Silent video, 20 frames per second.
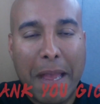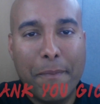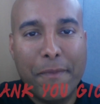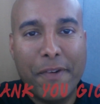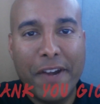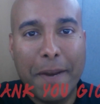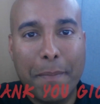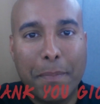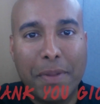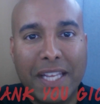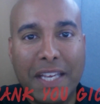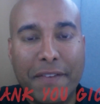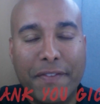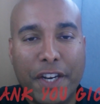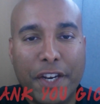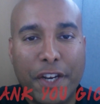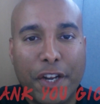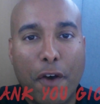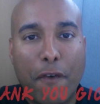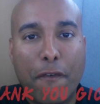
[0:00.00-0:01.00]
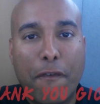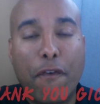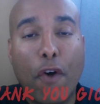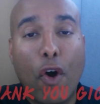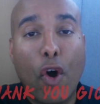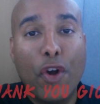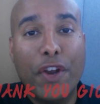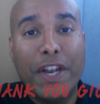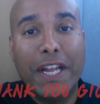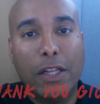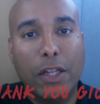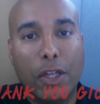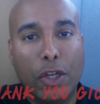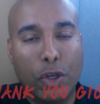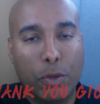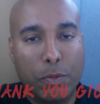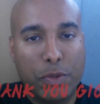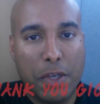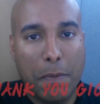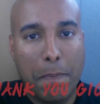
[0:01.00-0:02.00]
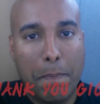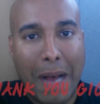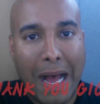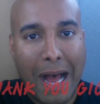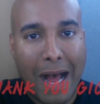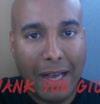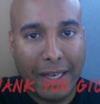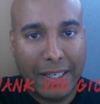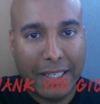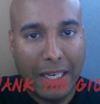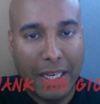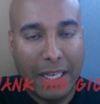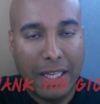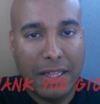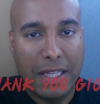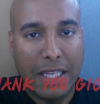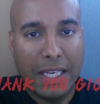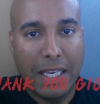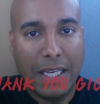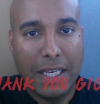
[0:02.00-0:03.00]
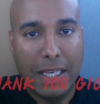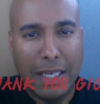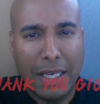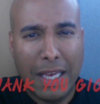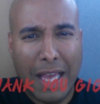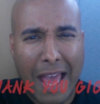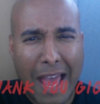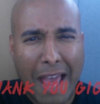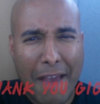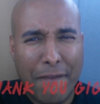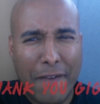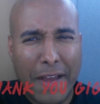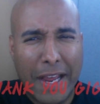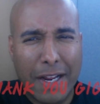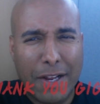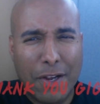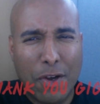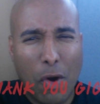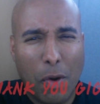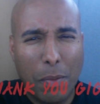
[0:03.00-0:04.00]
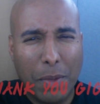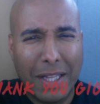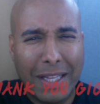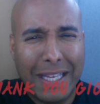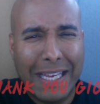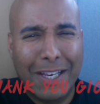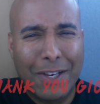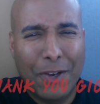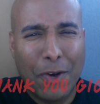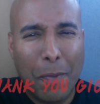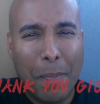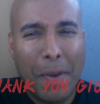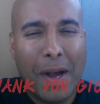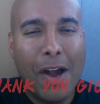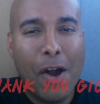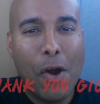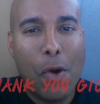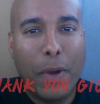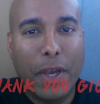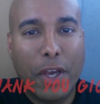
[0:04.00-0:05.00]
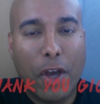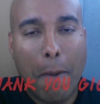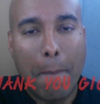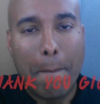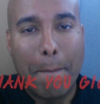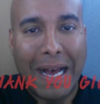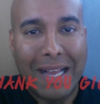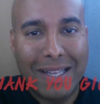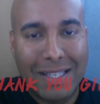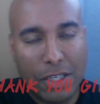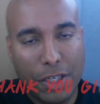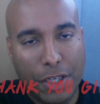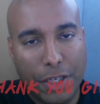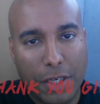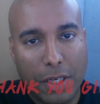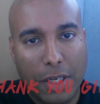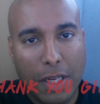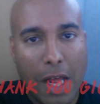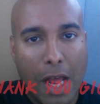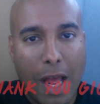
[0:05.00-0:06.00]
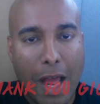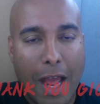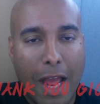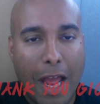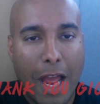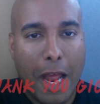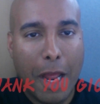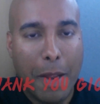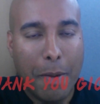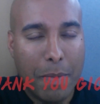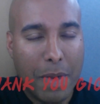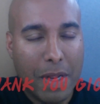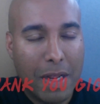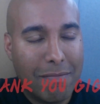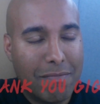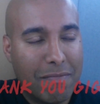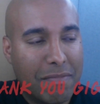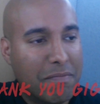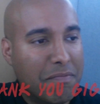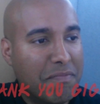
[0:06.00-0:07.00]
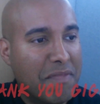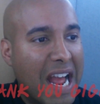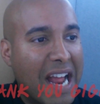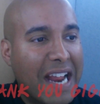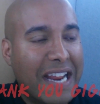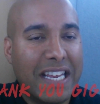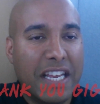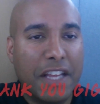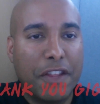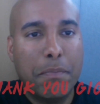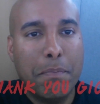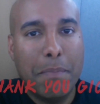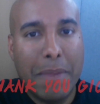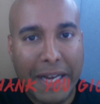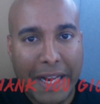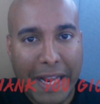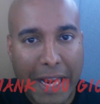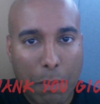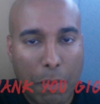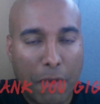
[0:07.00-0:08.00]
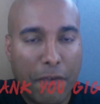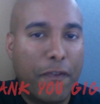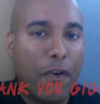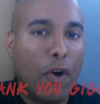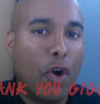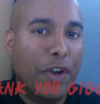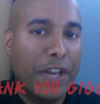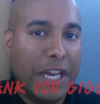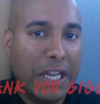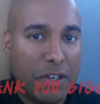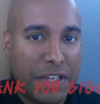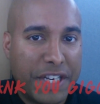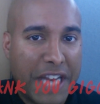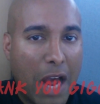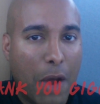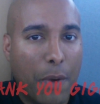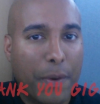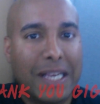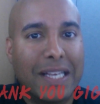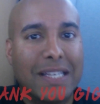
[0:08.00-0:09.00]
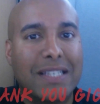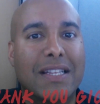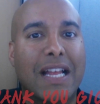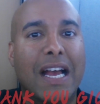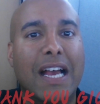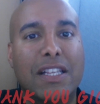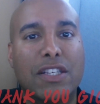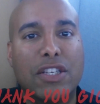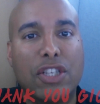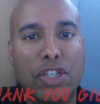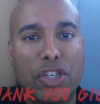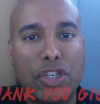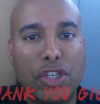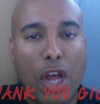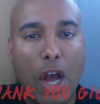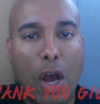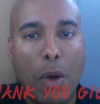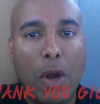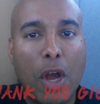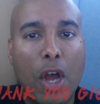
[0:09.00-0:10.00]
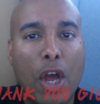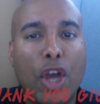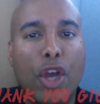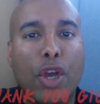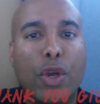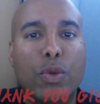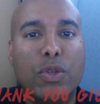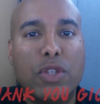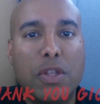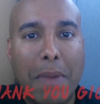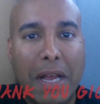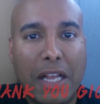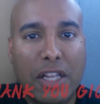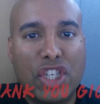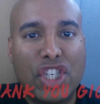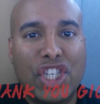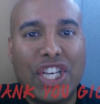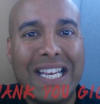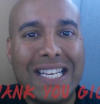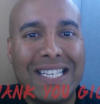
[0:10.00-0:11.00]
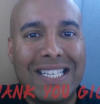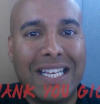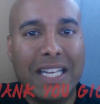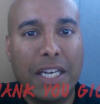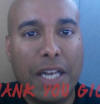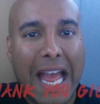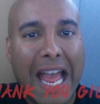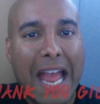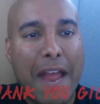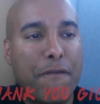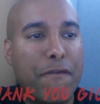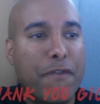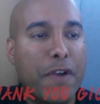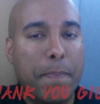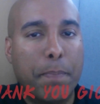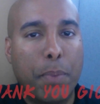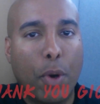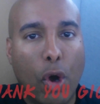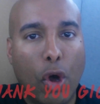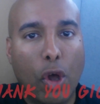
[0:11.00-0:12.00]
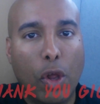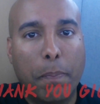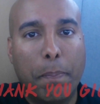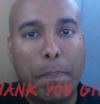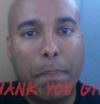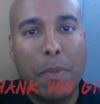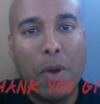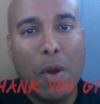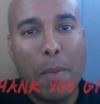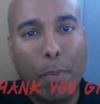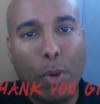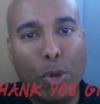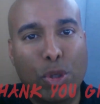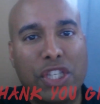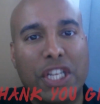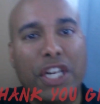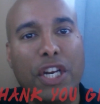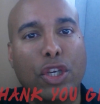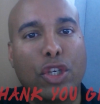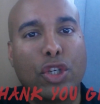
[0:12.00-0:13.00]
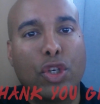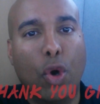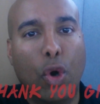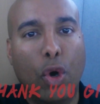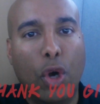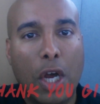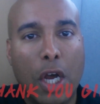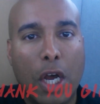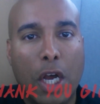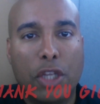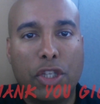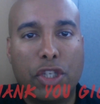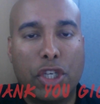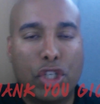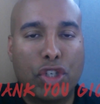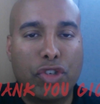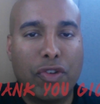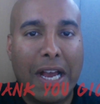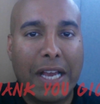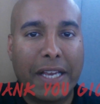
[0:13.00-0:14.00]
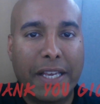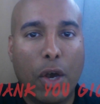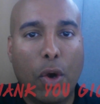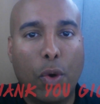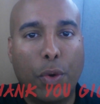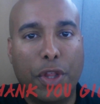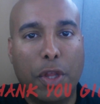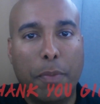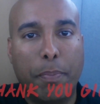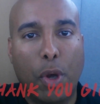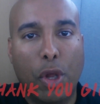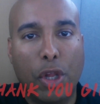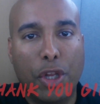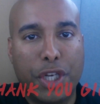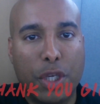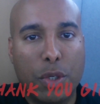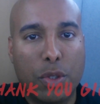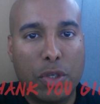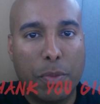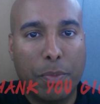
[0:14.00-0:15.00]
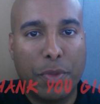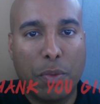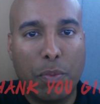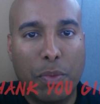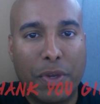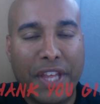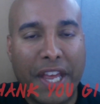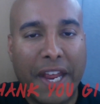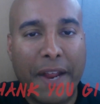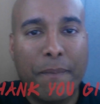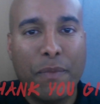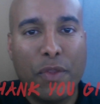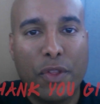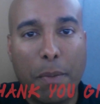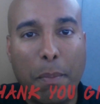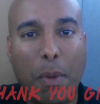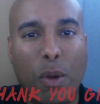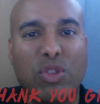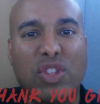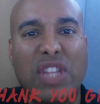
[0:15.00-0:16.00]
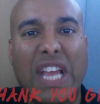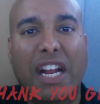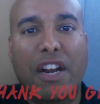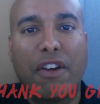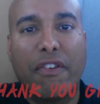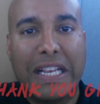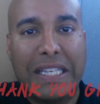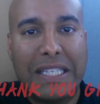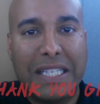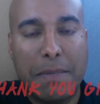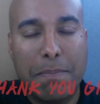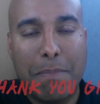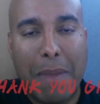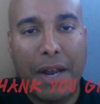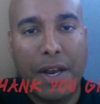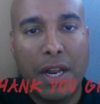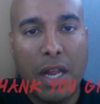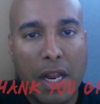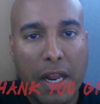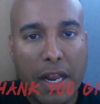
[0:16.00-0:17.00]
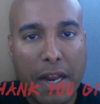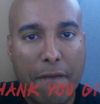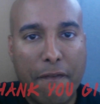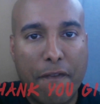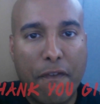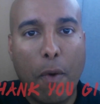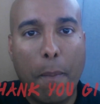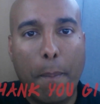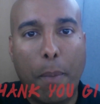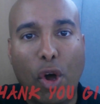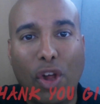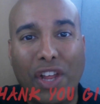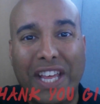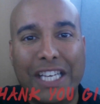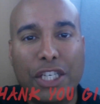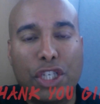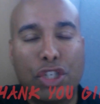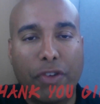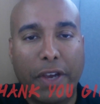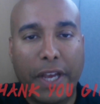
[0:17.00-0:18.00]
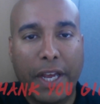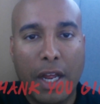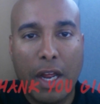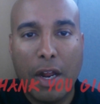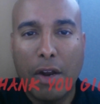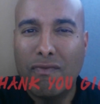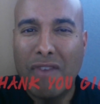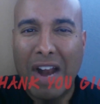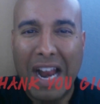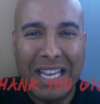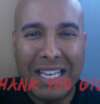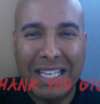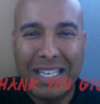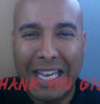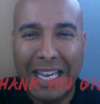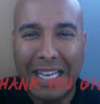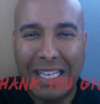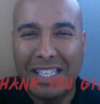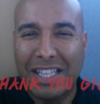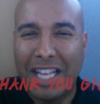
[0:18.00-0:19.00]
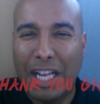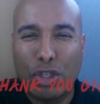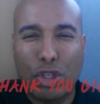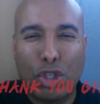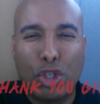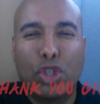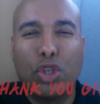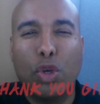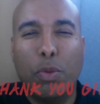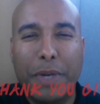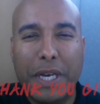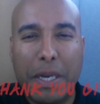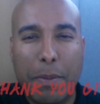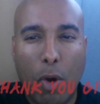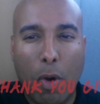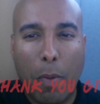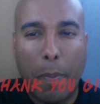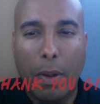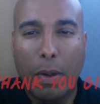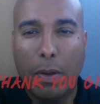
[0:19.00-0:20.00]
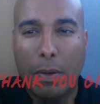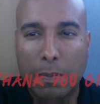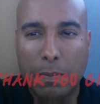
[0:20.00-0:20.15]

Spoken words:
memory, believe it or not, 4-0 at Upton Park in the FA Cup, the League Cup. We got battered. 90th minute, we're 4-0 down, it's starting to snow. Who's the man chasing every ball, busting a gut to try and get hold of the ball and do something with it? The most decorated man in football history, Ryan Giggs, and that just summed him up.